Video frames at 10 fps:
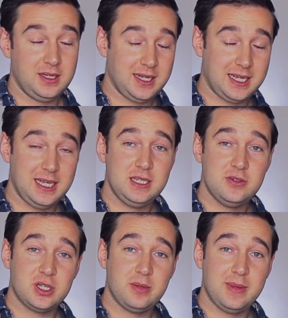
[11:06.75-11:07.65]
Again,
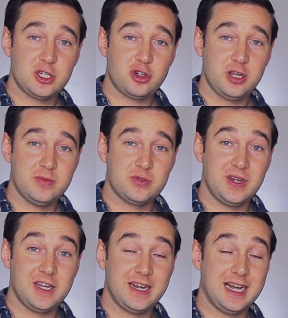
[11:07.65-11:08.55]
using a metronome is
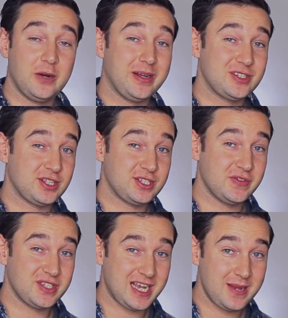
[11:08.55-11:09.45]
really going to help our sense
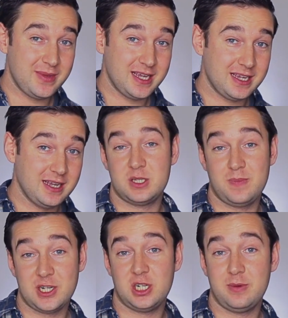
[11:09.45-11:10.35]
of timing,
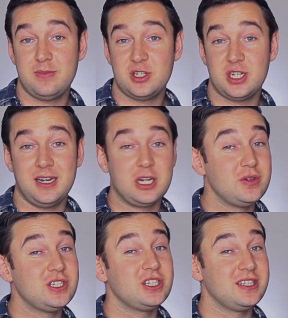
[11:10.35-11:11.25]
especially when we start
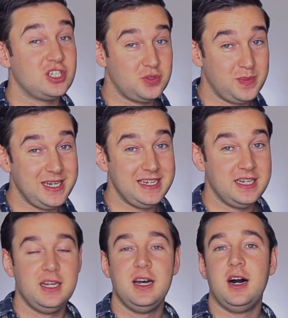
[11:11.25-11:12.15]
increasing the
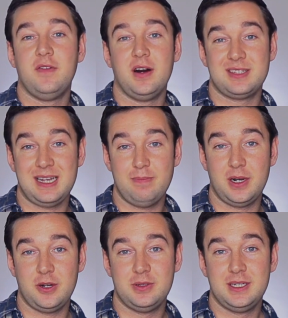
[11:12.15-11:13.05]
speed of our
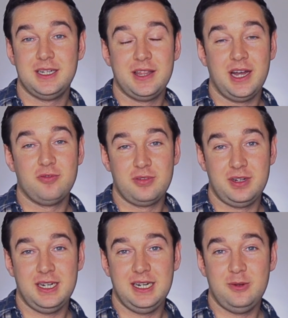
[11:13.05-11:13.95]
tempo. That
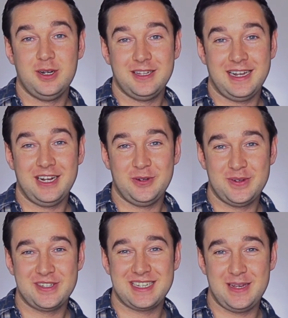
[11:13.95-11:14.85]
really will help
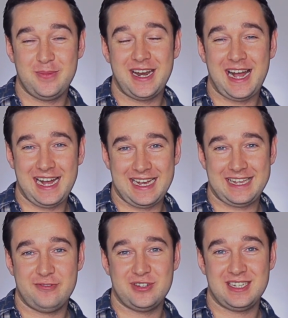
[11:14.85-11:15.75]
us keep an
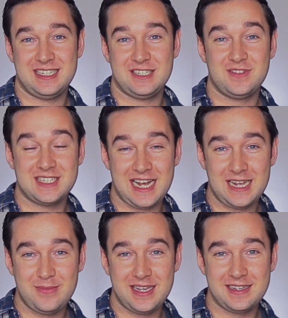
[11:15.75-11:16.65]
accurate sense of
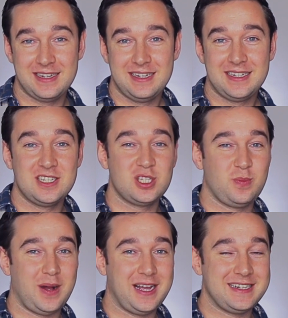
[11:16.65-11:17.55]
timing
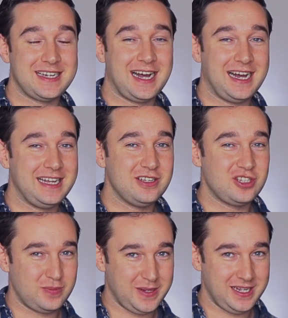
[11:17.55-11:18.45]
despite higher
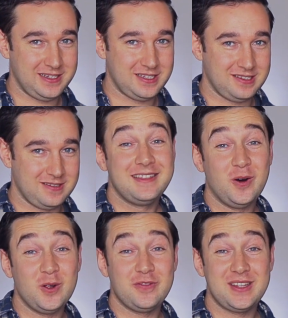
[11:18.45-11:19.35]
speeds.
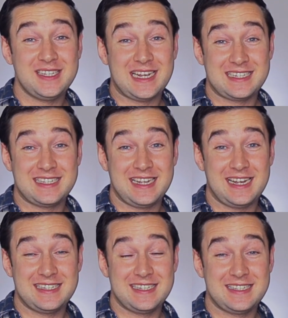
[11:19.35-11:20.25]
All of these
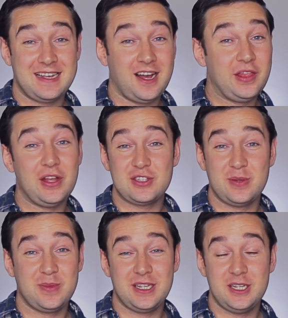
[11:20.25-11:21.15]
exercises are not
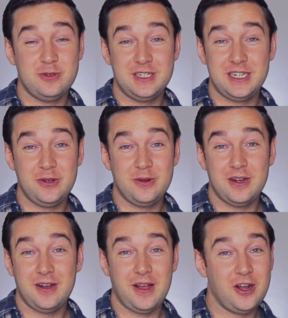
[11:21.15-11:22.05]
something you would do
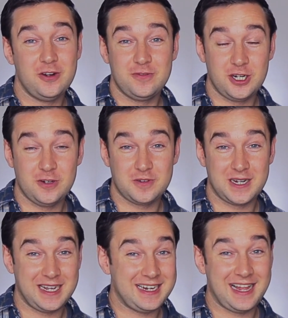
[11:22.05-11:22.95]
over and over
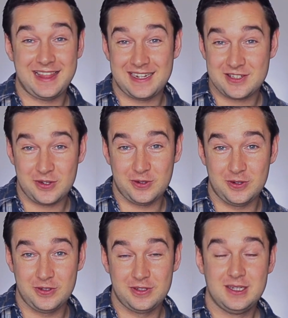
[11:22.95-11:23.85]
again, and that's
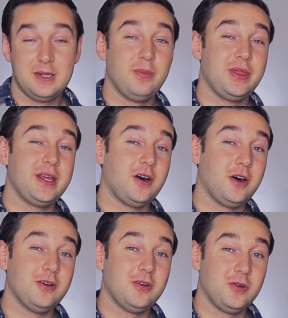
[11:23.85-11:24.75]
all, but they
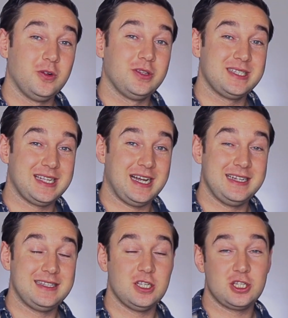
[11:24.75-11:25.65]
are all
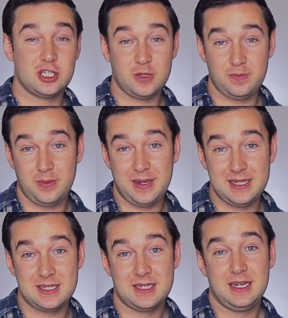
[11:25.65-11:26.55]
designed to
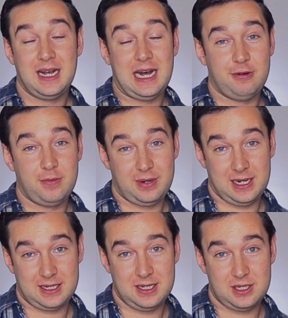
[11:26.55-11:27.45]
supplement our
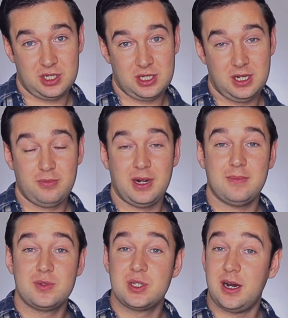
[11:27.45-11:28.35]
practice.
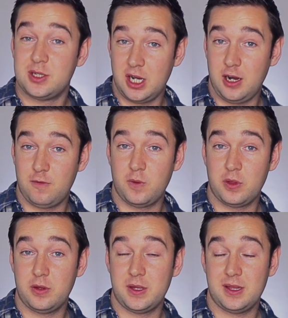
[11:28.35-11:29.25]
Perhaps start off with
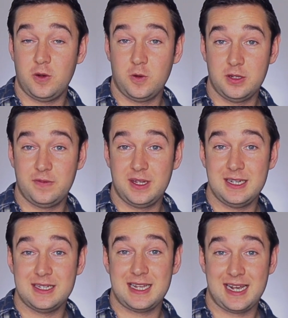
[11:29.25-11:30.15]
all of
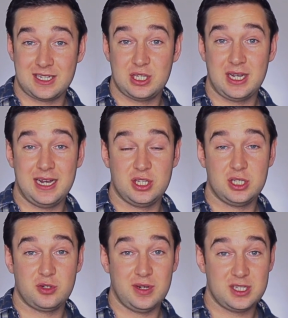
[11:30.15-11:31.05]
these exercises
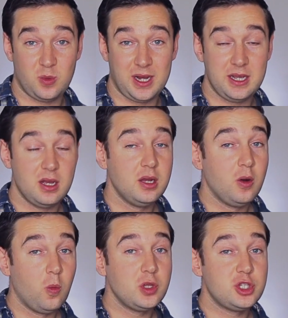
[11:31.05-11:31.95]
straight away.
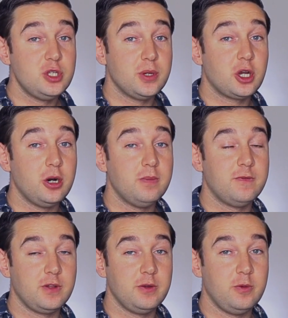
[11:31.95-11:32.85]
Once you become
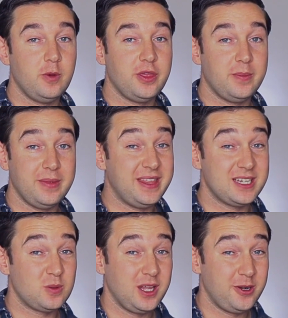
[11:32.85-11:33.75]
fluent with them,
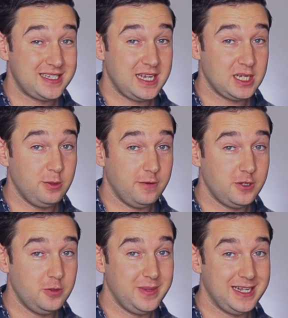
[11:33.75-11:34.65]
this will only take you a
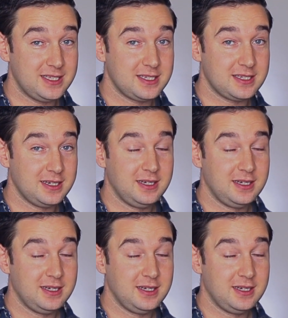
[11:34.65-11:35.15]
few minutes.